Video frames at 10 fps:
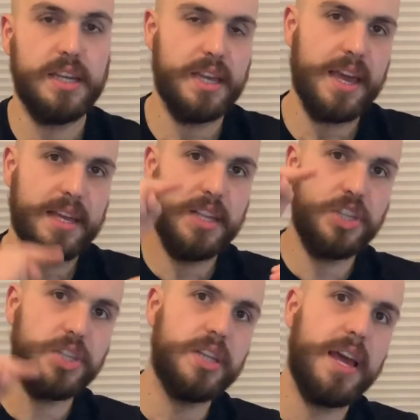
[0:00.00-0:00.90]

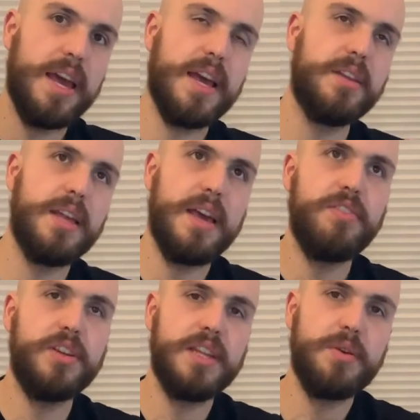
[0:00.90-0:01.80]

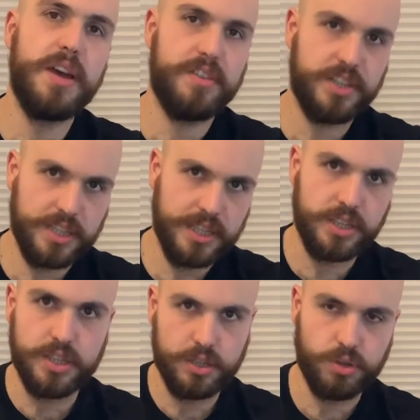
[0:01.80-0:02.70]
every day we have a change in
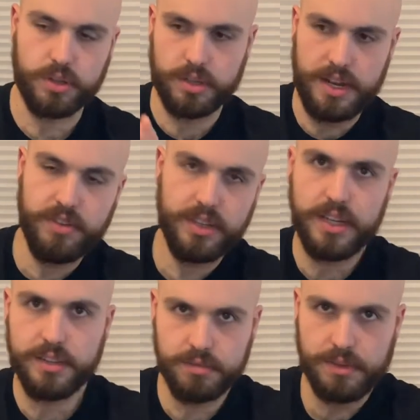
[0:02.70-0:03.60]
the stock. Every
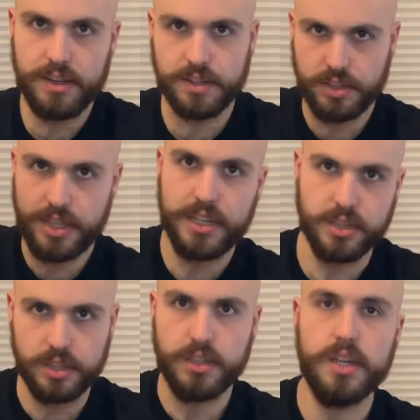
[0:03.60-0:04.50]
day there is a
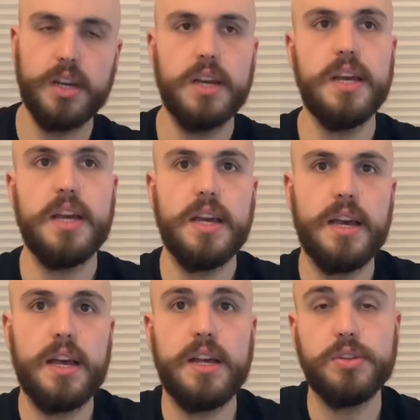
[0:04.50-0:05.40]
change.
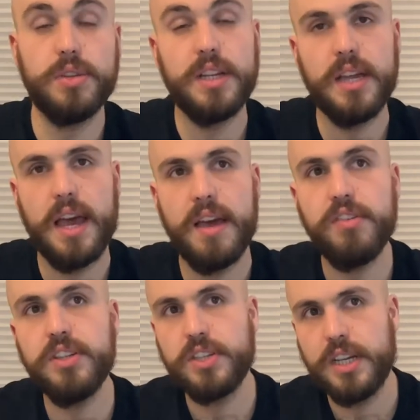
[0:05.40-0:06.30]
So
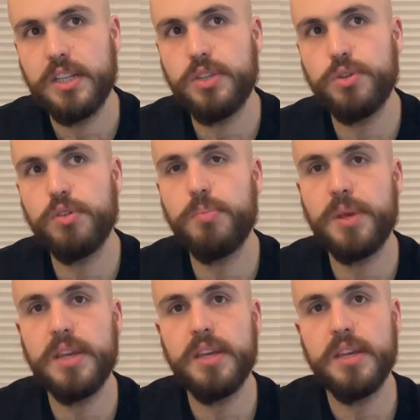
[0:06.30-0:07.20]
every change should
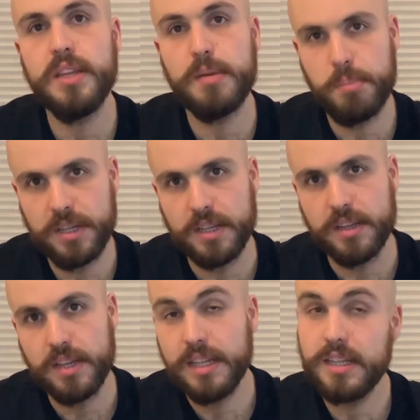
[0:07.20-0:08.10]
be independent.
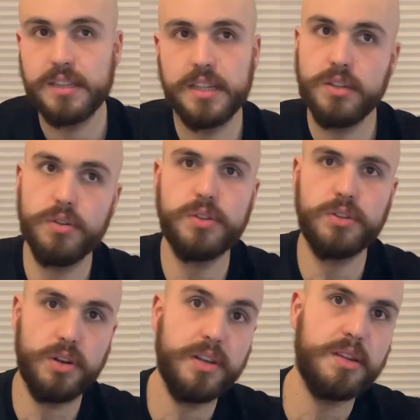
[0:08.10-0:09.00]
And he says, no, it's
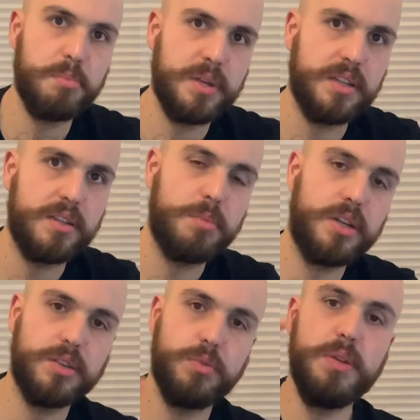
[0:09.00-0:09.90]
not independent,
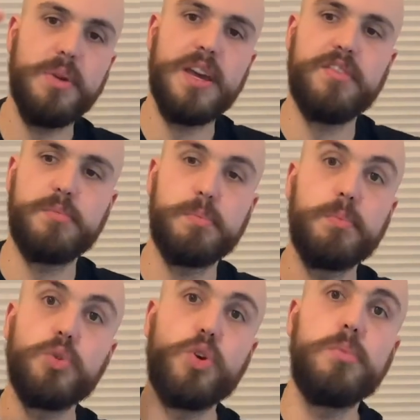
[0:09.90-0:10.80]
because when we have
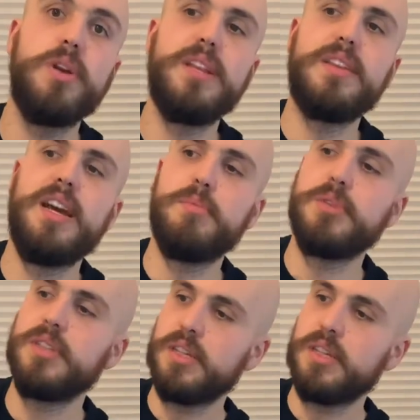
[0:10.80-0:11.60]
turbulent times,